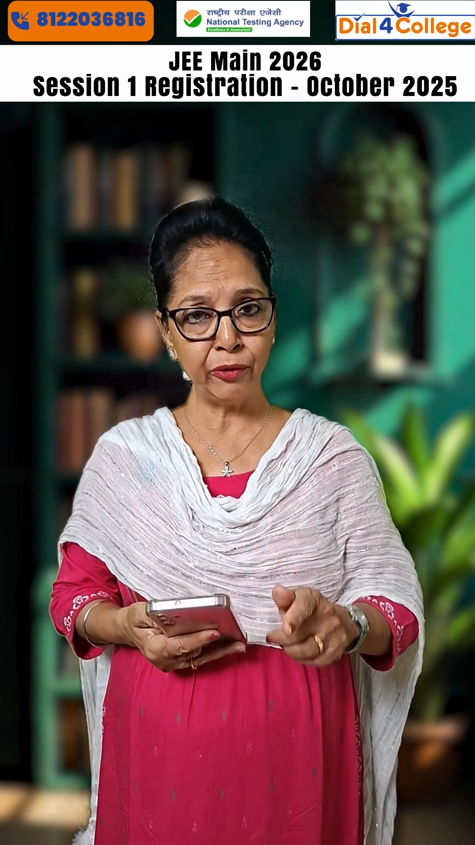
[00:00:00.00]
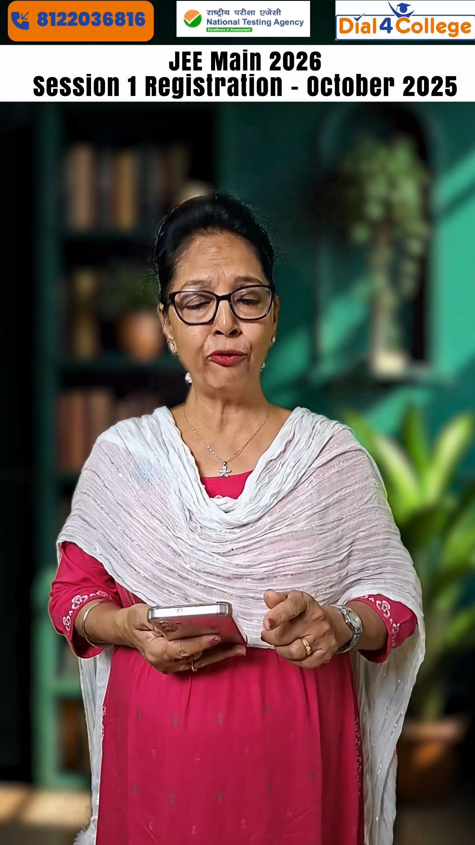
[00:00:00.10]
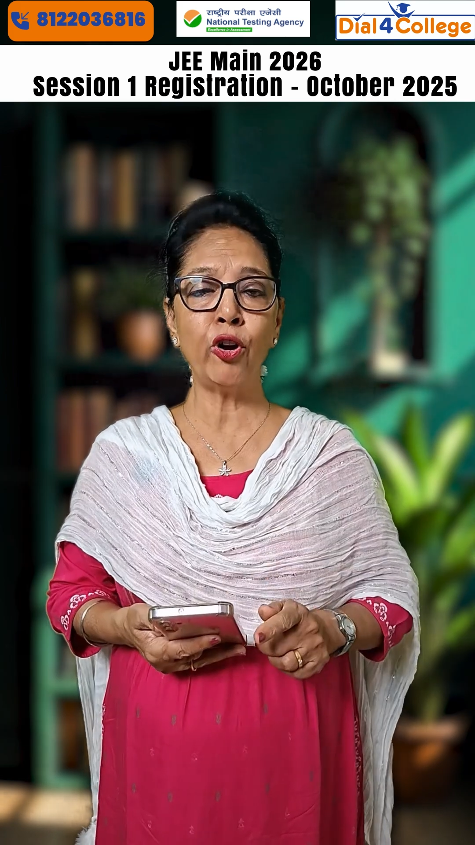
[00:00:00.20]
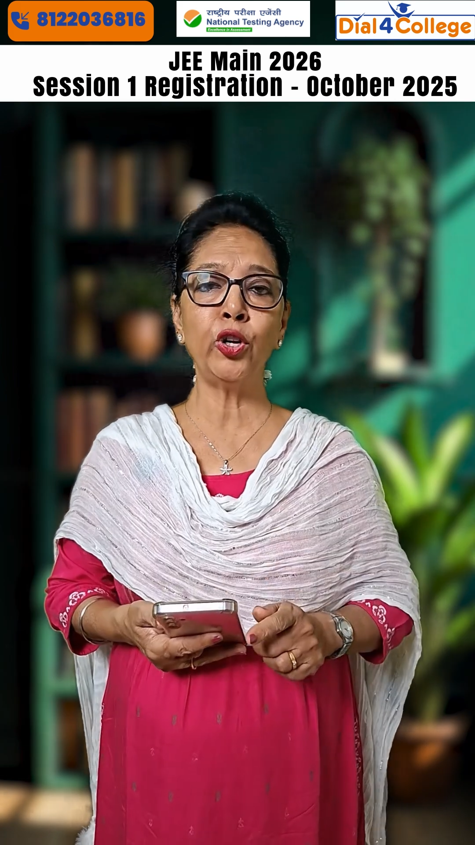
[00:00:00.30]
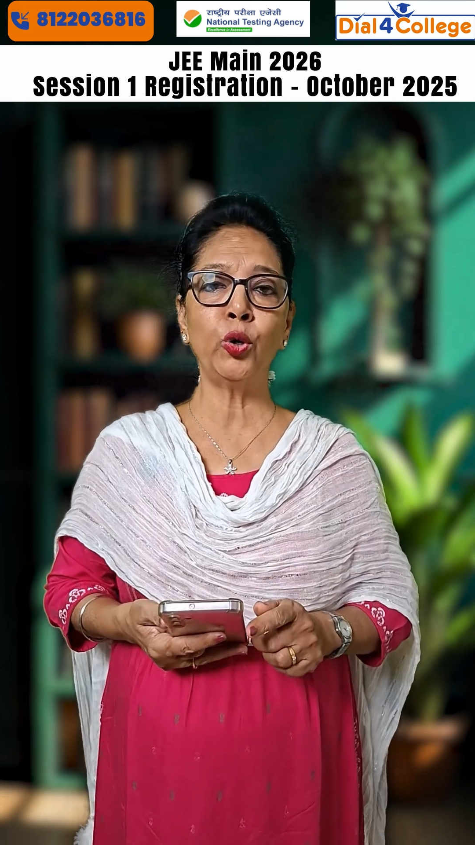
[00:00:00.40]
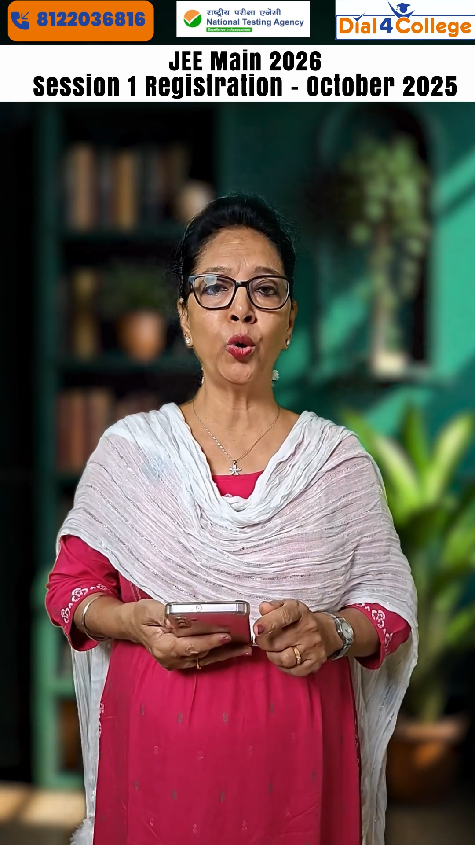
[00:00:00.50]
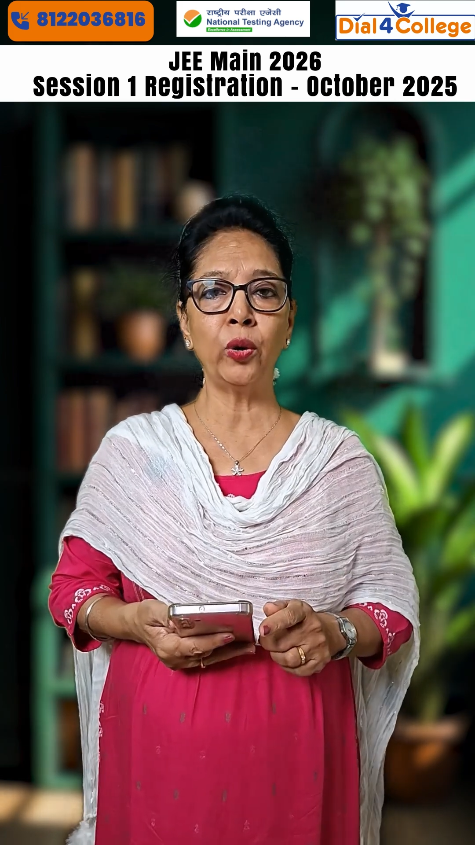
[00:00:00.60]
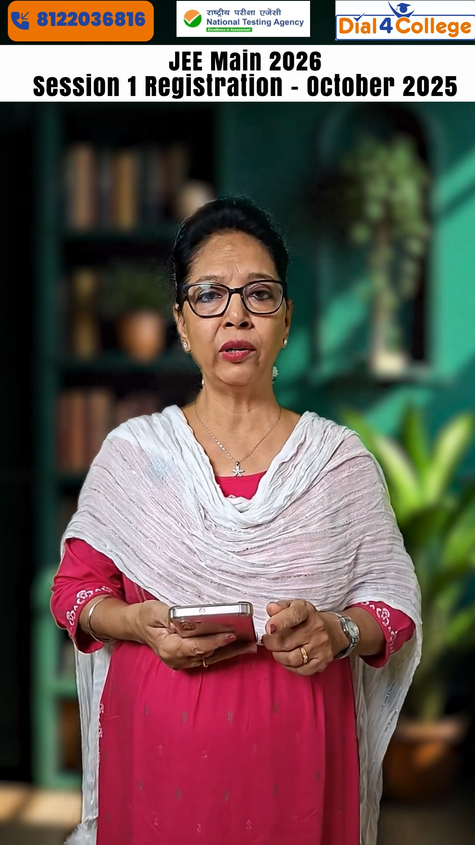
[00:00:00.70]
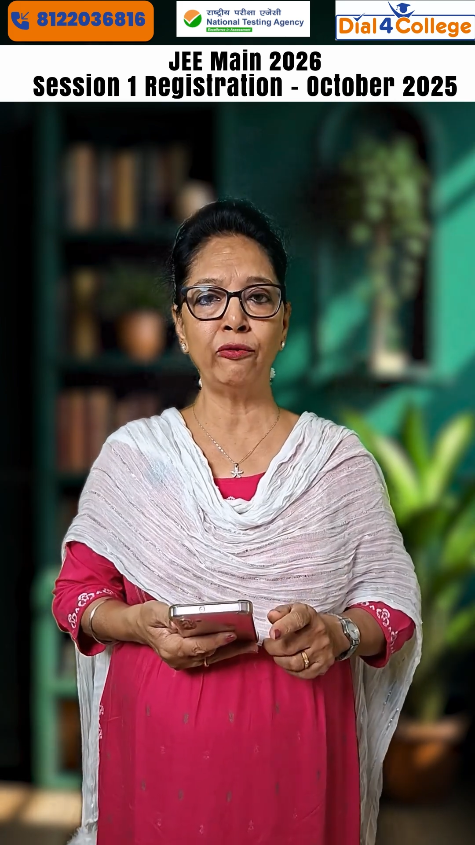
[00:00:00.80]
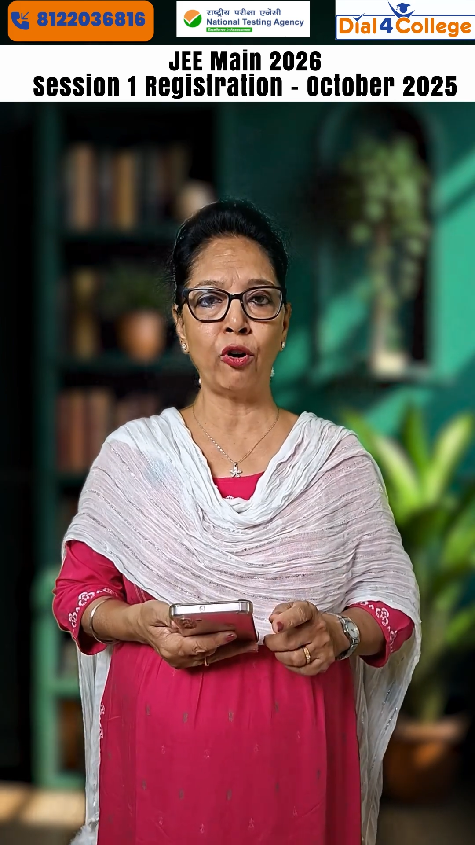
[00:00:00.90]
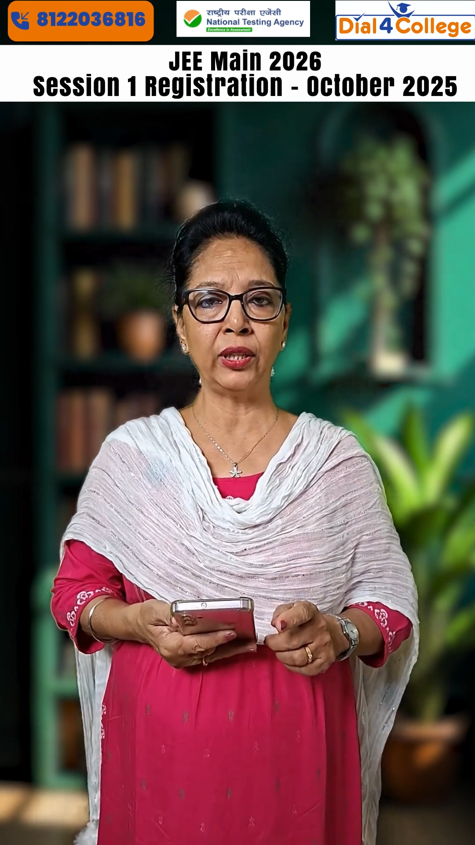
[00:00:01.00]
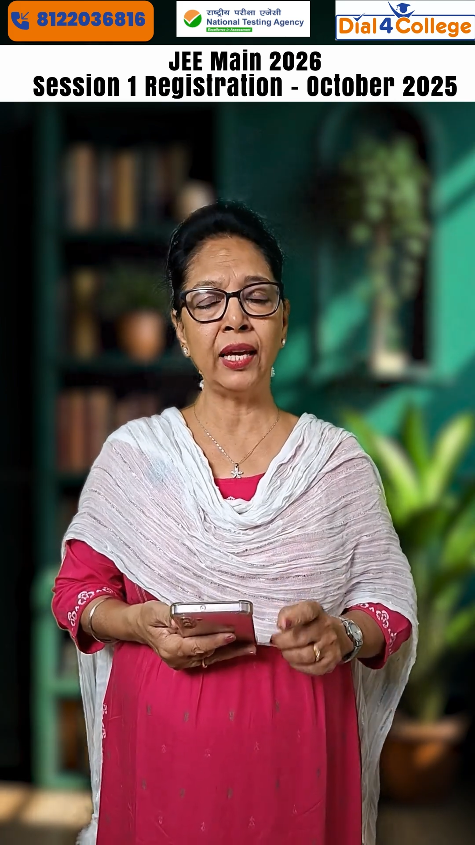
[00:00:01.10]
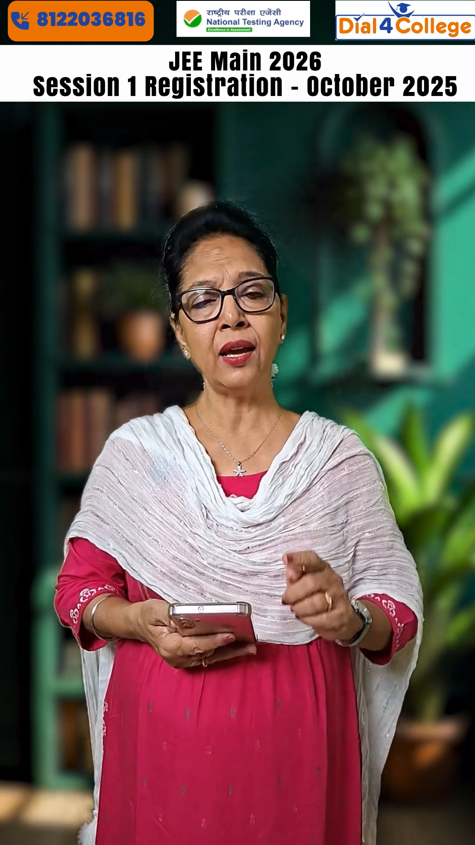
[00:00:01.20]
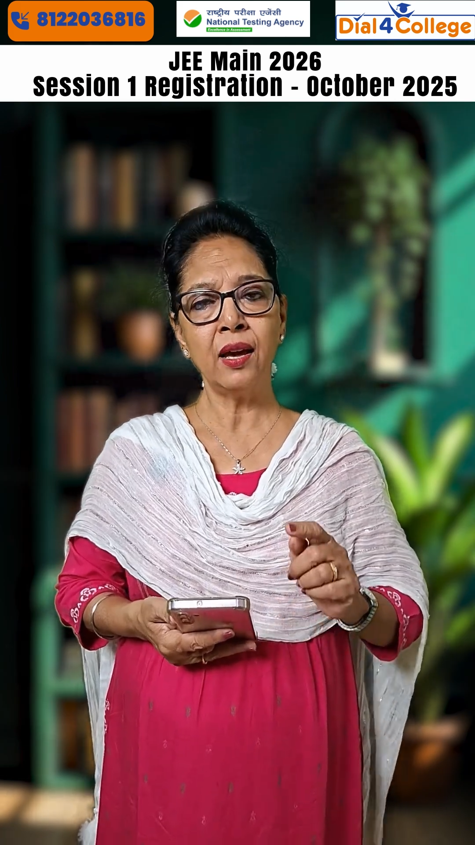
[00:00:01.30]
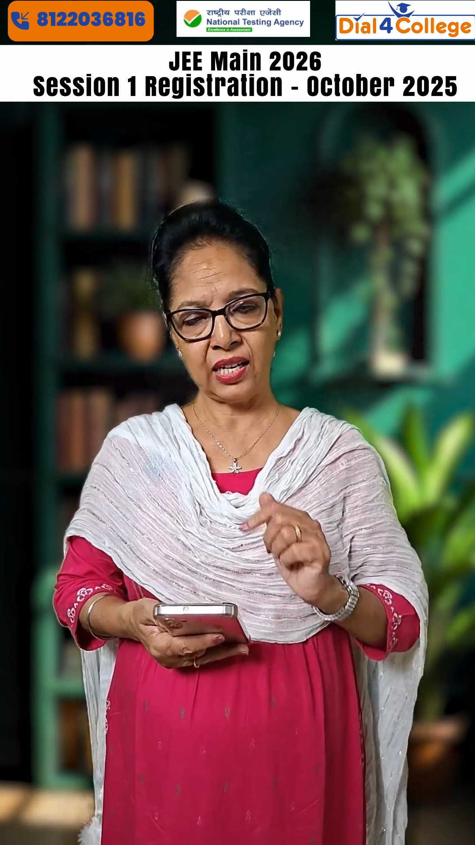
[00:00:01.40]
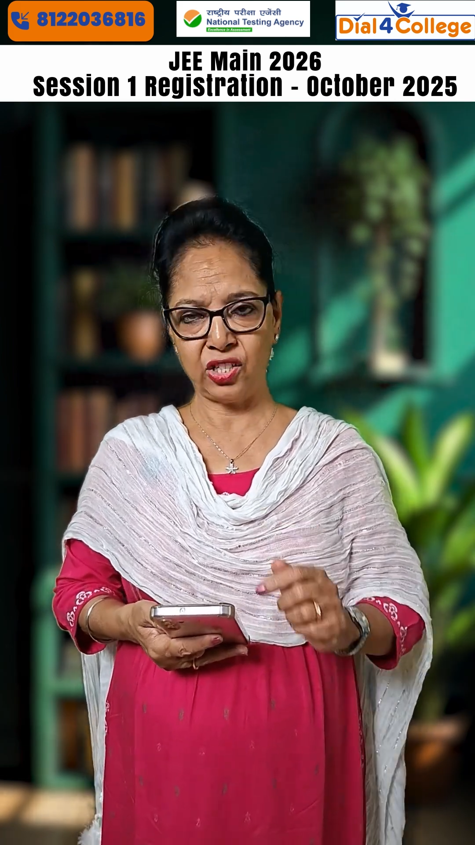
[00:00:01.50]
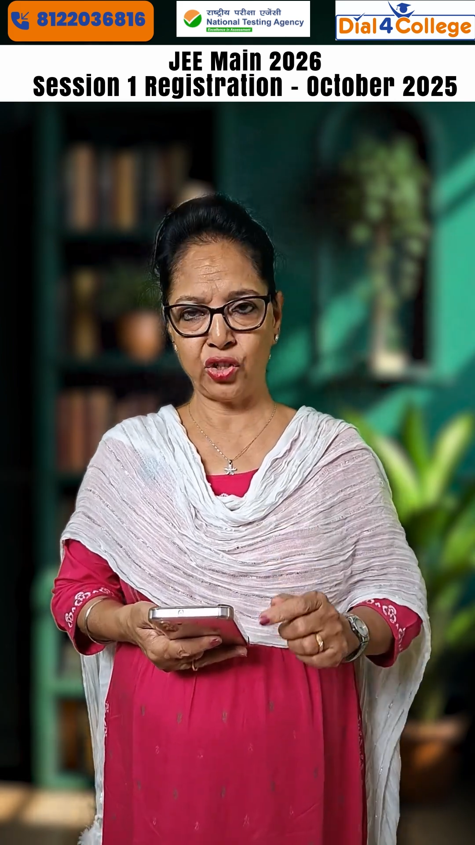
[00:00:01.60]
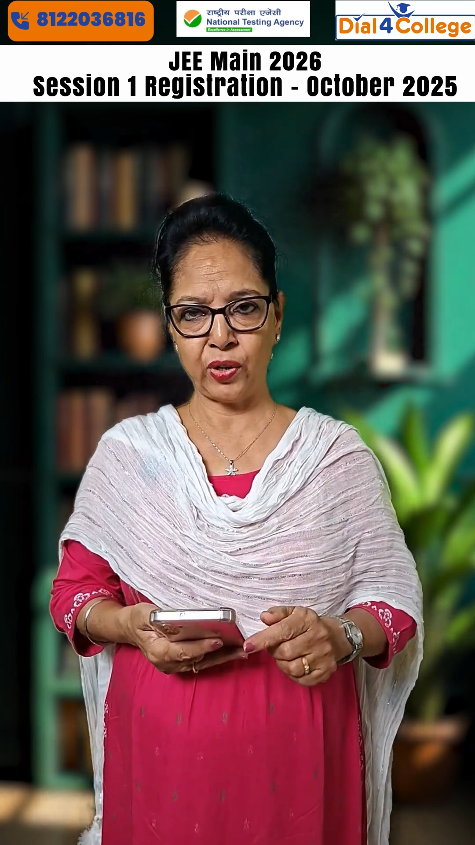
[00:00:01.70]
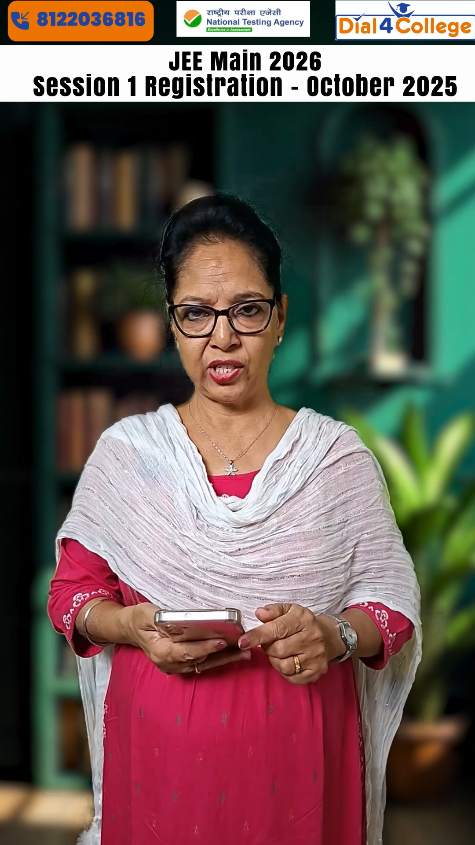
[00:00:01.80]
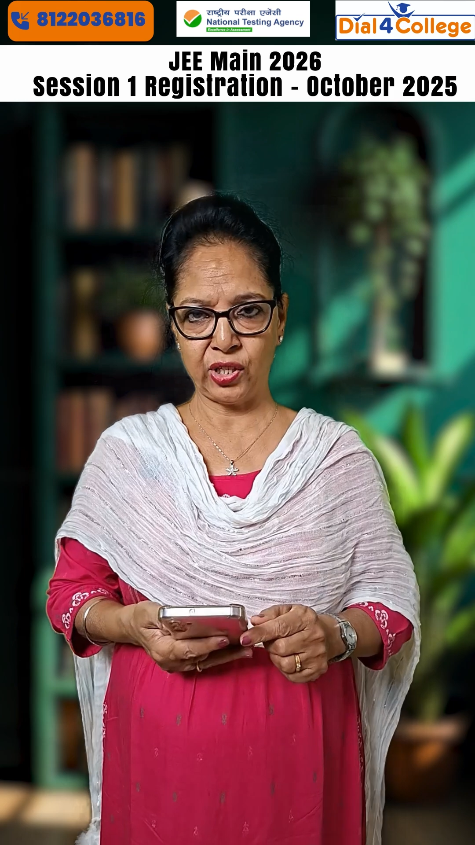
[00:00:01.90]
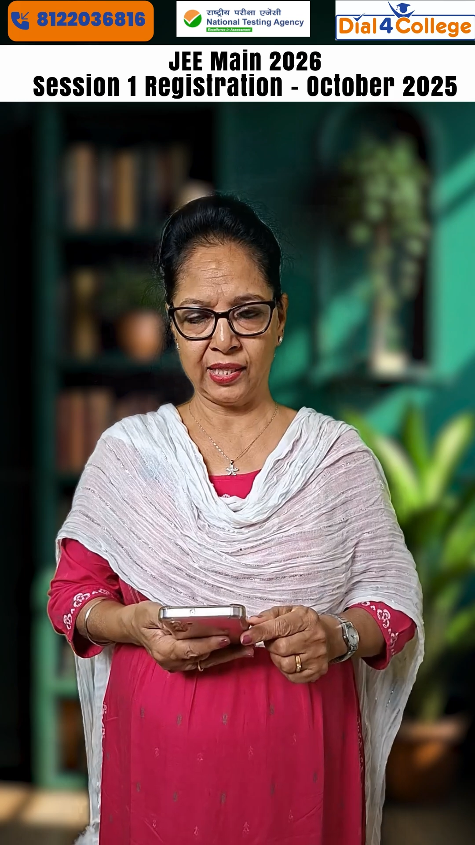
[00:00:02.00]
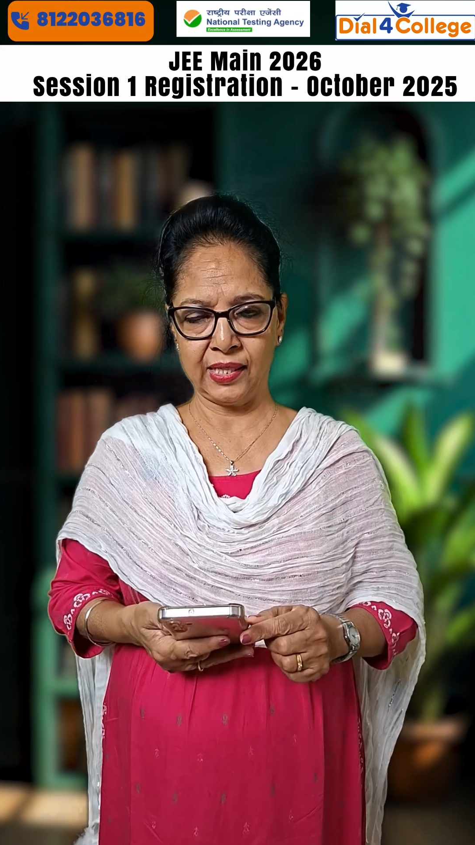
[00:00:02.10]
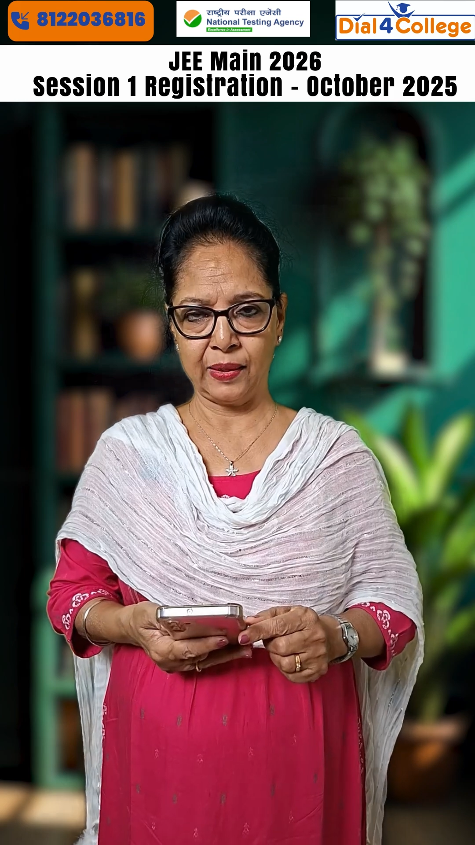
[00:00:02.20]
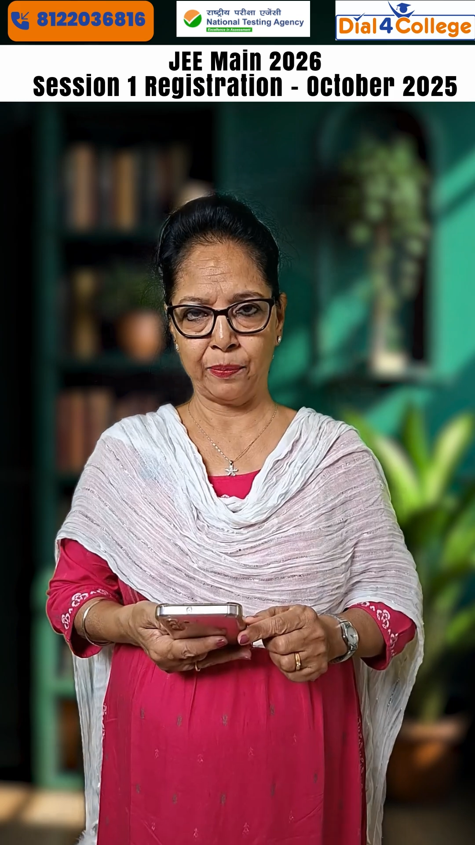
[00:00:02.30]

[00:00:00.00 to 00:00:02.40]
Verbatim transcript: before you go in for the uh, registrations.